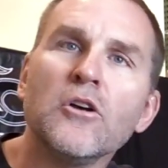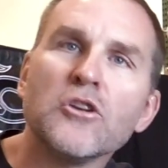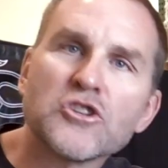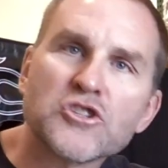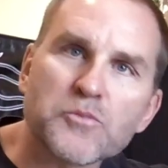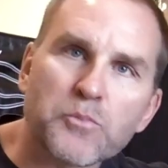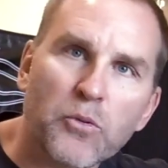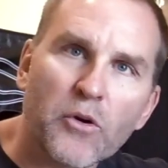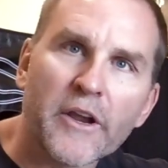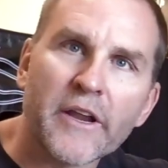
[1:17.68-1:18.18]

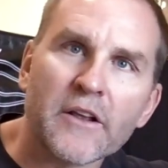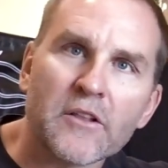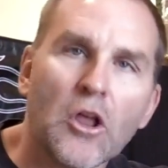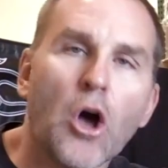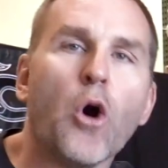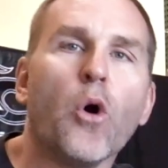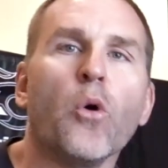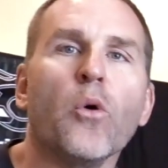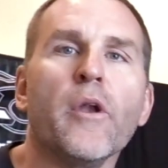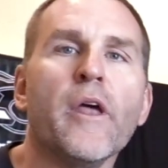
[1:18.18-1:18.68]
spring
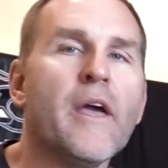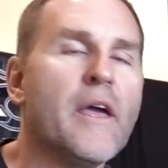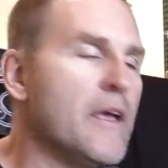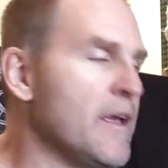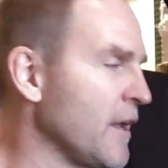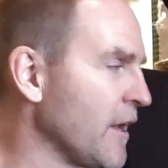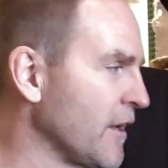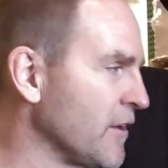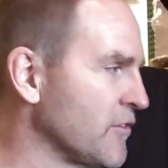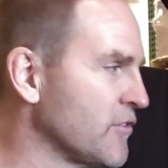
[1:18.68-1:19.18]
load
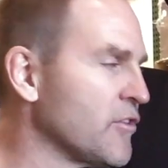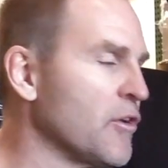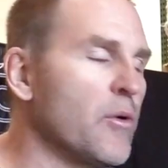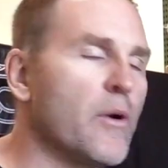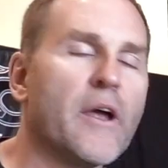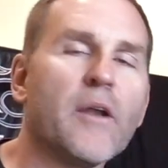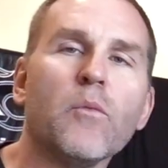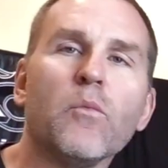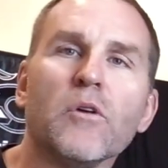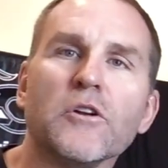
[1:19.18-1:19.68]
into
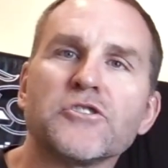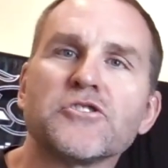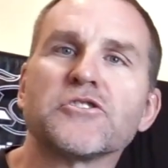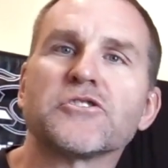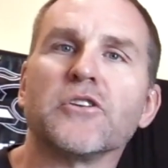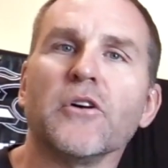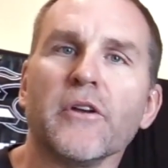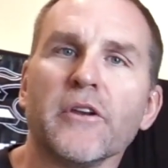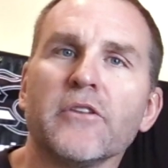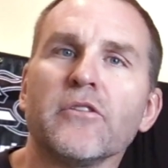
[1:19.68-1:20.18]
it, which is
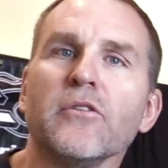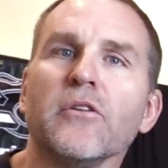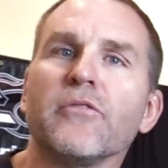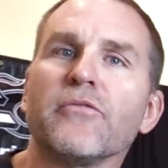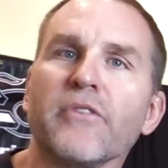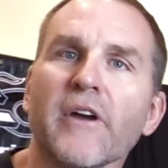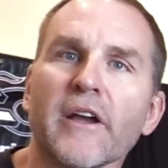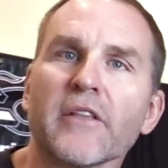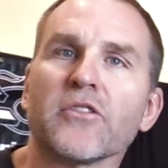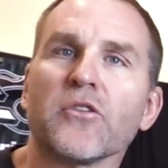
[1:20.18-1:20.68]
going to
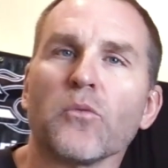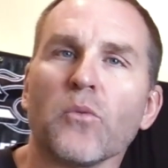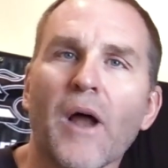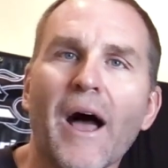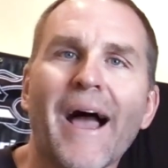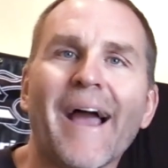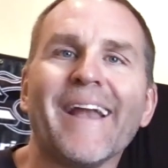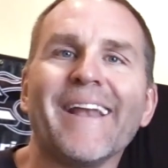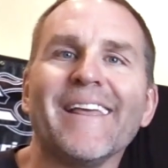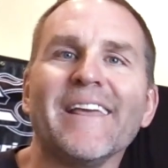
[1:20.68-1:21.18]
affect the
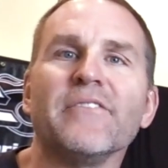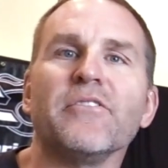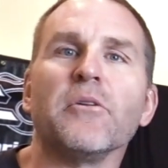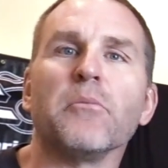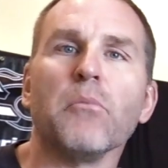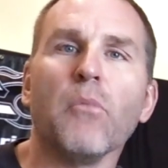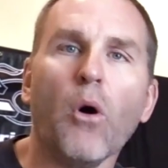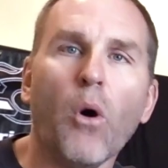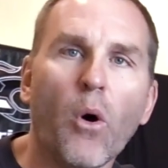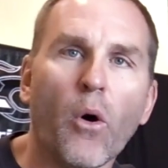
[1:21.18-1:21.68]
ride even
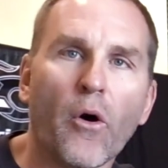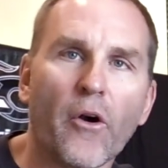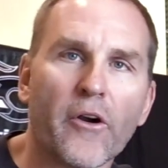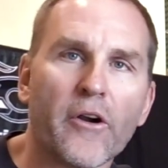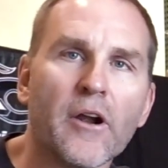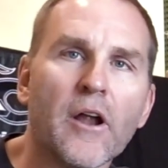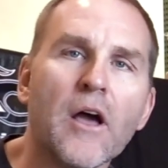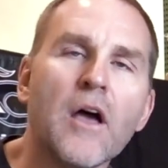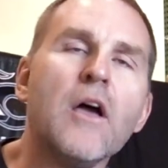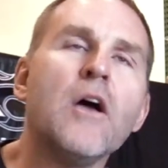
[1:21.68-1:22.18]

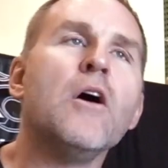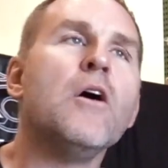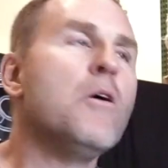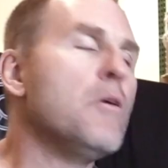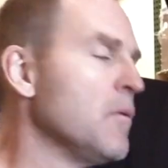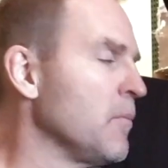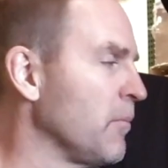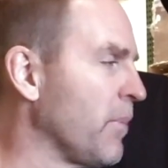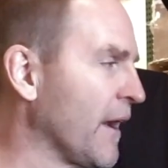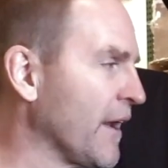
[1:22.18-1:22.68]
more.
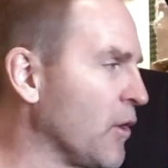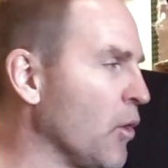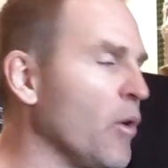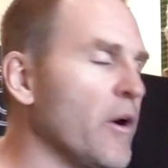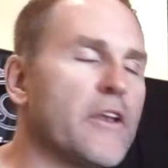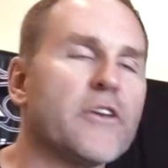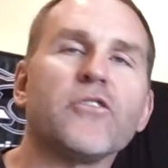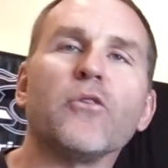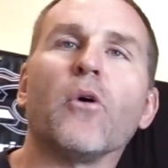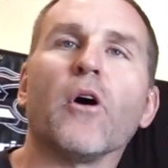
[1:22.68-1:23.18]
By
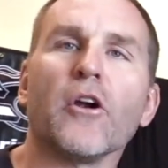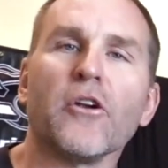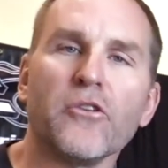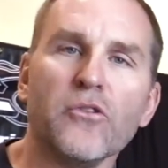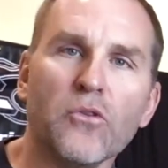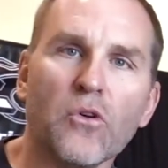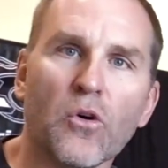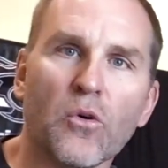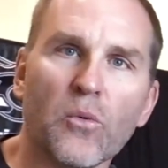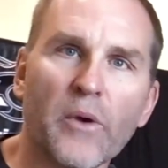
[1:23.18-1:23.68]
going to our
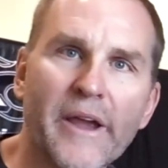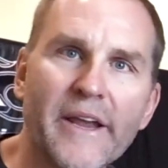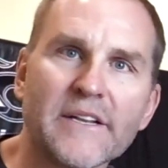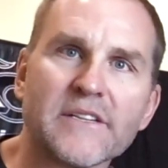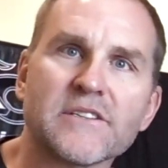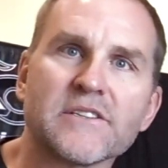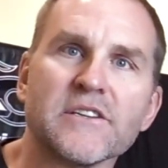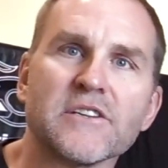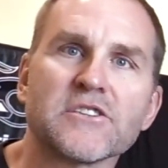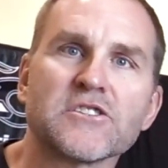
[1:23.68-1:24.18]
dual rate
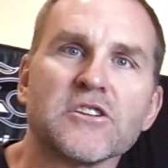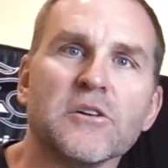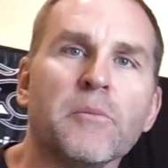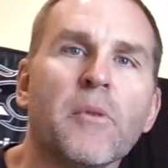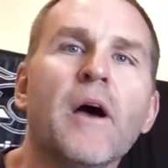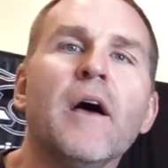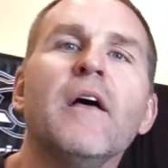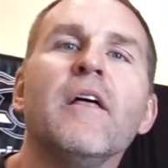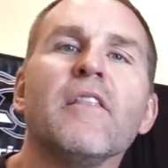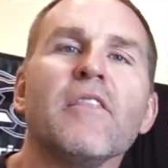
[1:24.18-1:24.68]
system,
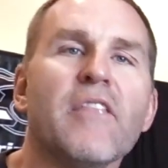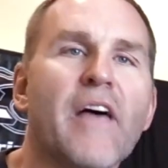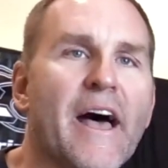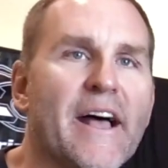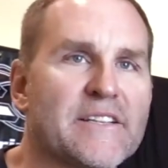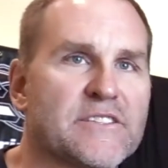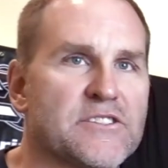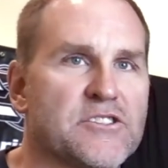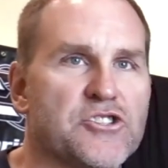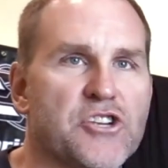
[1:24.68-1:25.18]

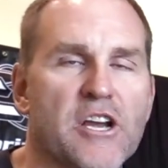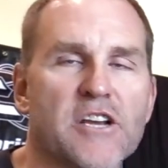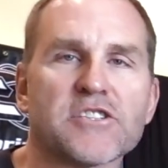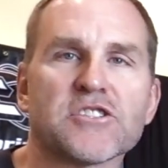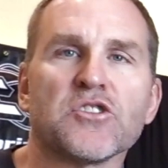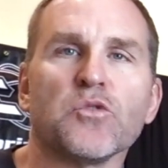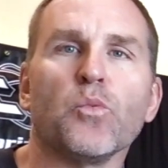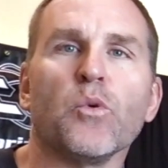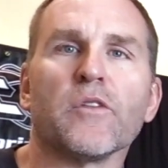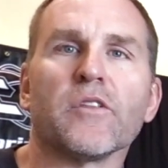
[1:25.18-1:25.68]
that's
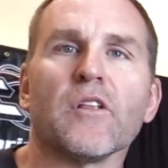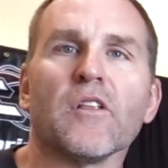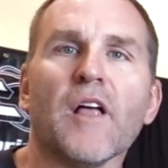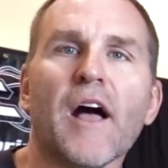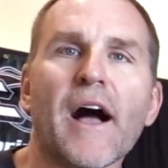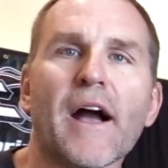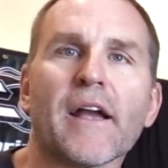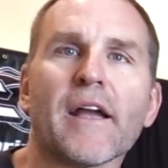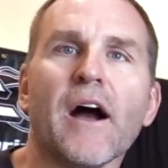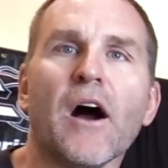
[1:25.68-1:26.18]
adjusted with the
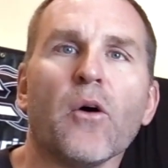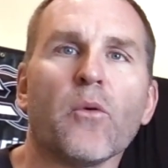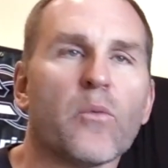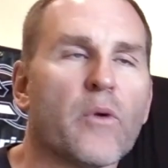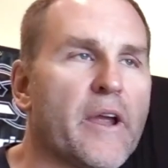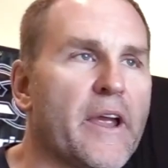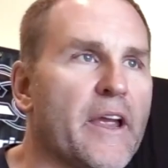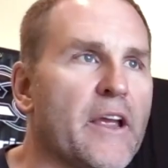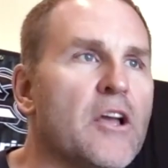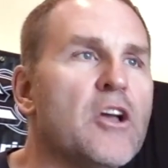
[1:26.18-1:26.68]
lockout
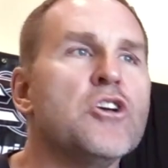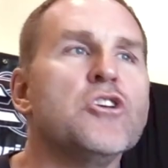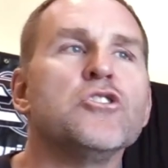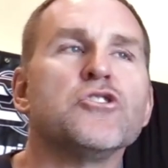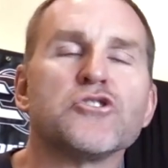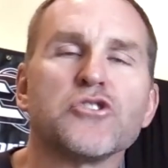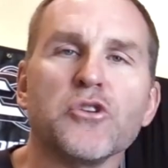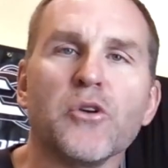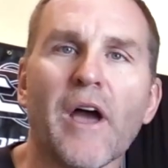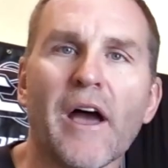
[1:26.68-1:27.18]
ring,
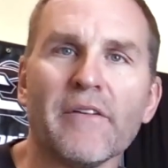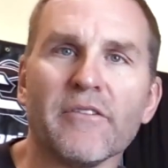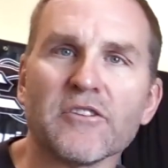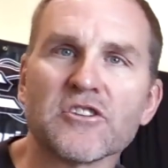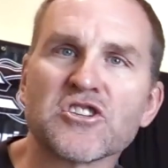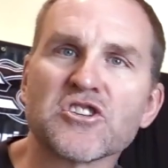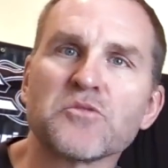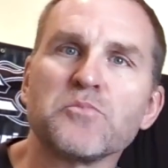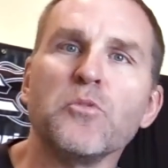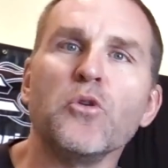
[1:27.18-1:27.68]
so you have a
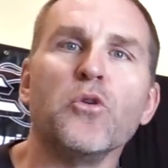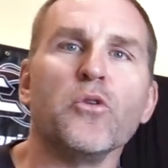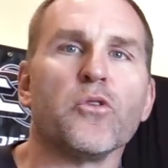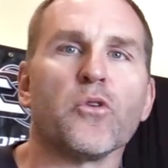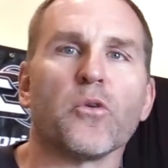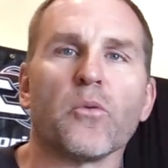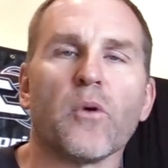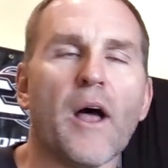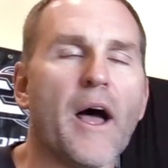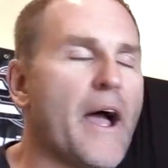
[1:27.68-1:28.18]

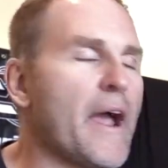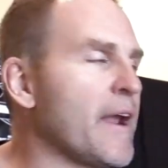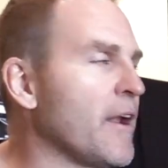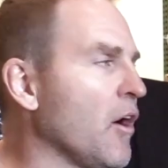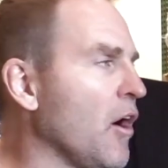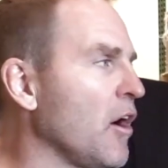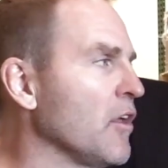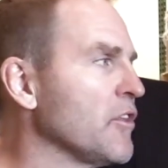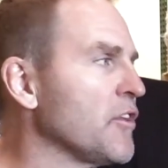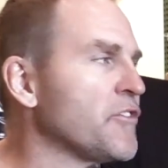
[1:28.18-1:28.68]
smoother ride
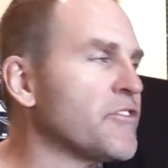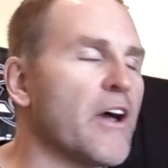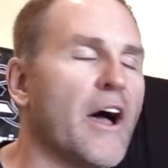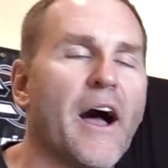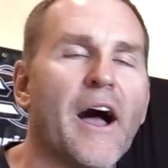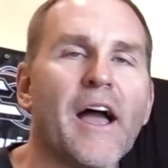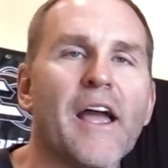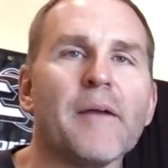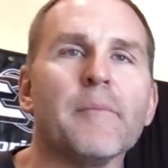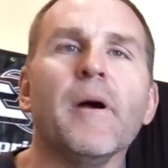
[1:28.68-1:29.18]
all the
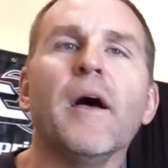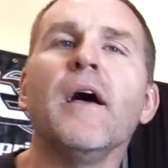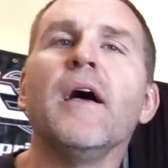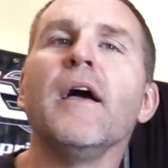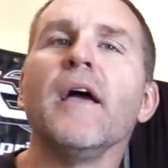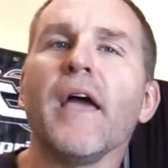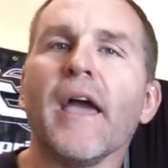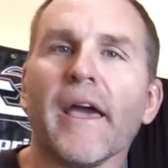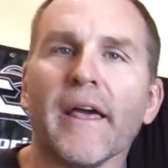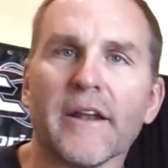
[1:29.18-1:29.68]
time
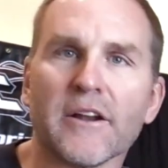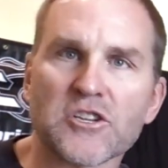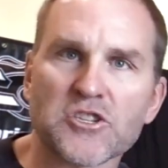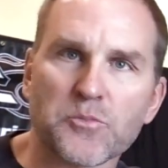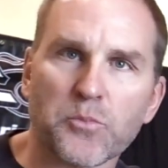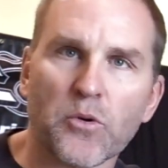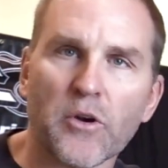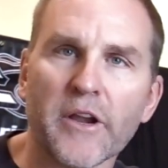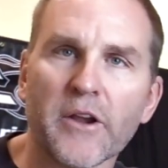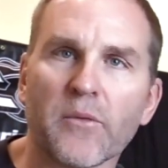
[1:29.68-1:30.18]
and a
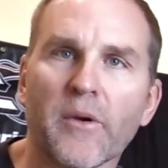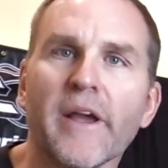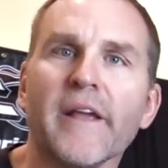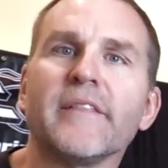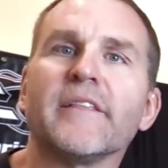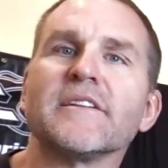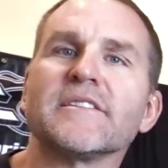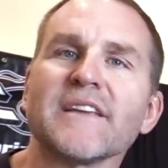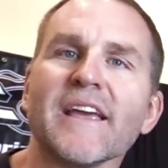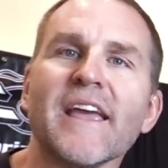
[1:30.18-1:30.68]
spring rate
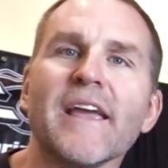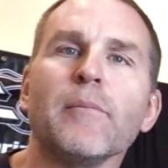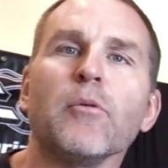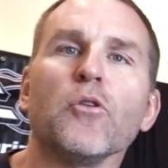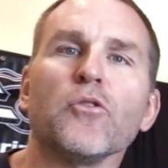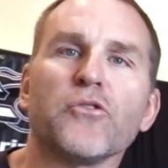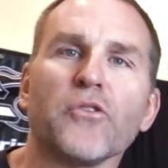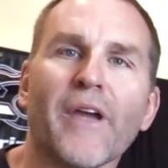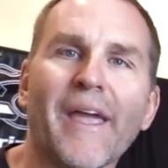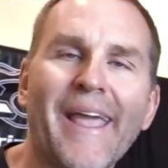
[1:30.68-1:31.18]
that's
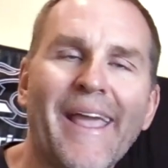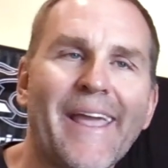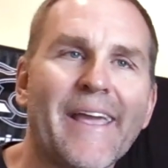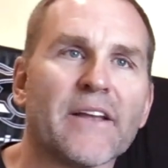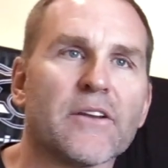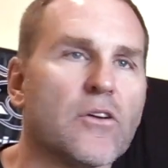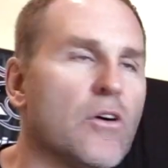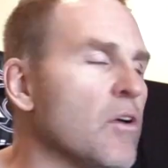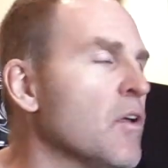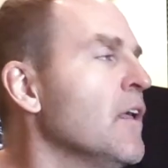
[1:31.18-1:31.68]
able to
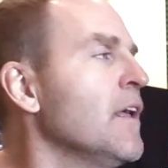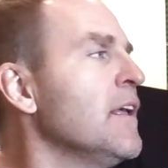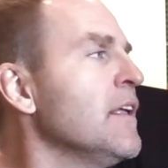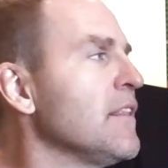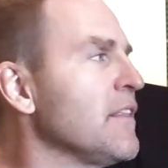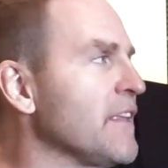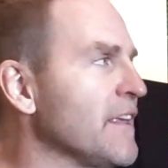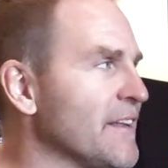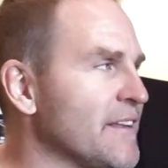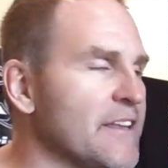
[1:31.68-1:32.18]
handle
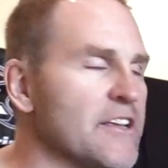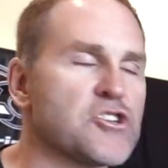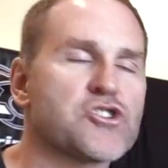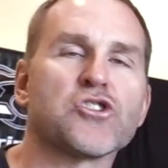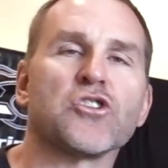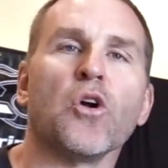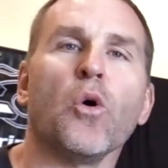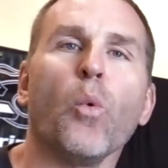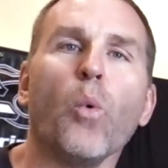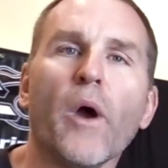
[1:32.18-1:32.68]
the
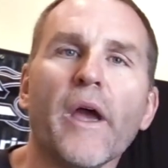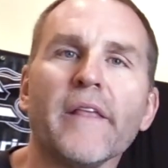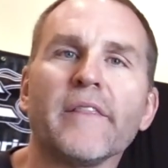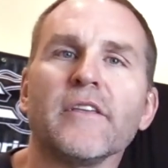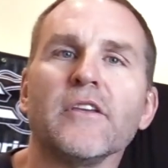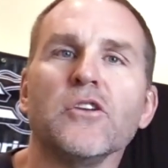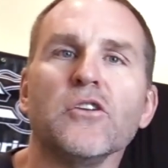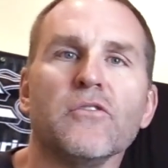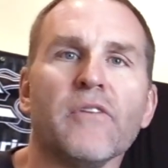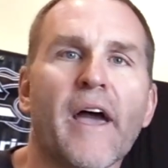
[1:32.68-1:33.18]
additional weight
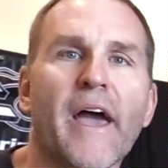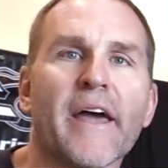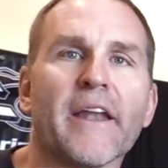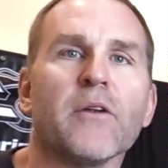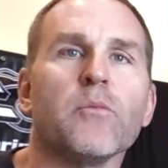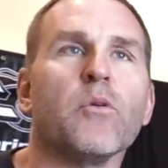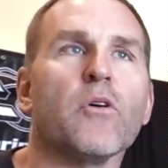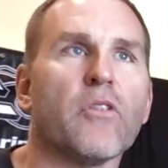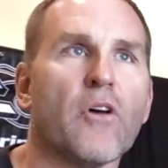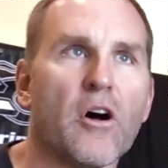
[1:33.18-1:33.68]
that you've
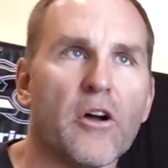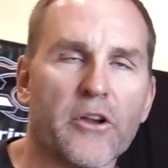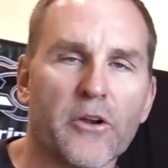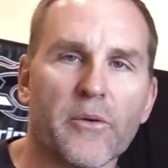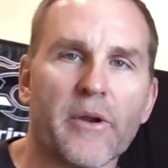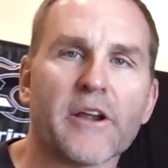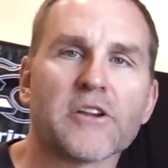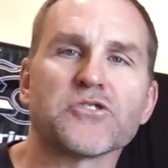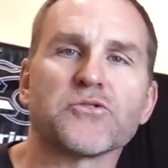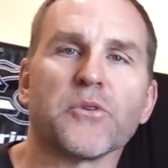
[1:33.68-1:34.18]
added with all
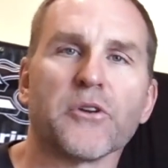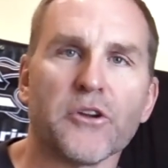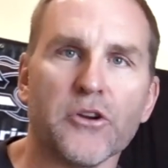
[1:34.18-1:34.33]
your extra